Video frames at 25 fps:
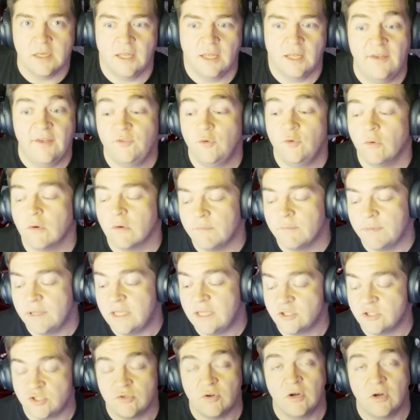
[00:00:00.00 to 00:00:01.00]
If you are
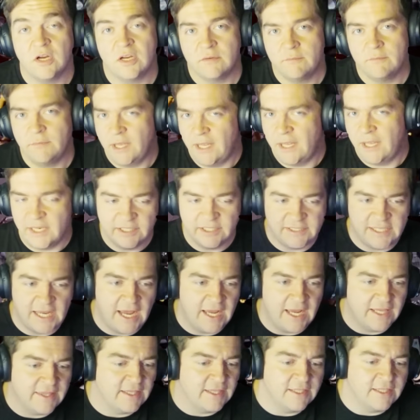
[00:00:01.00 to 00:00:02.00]
being struck by an
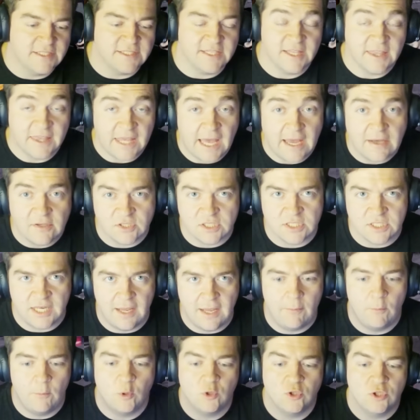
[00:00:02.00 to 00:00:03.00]
attack that does 1,000
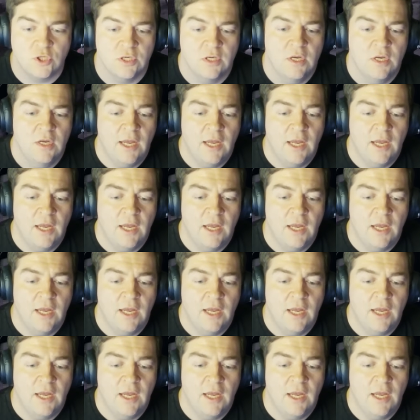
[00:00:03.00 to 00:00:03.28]
damage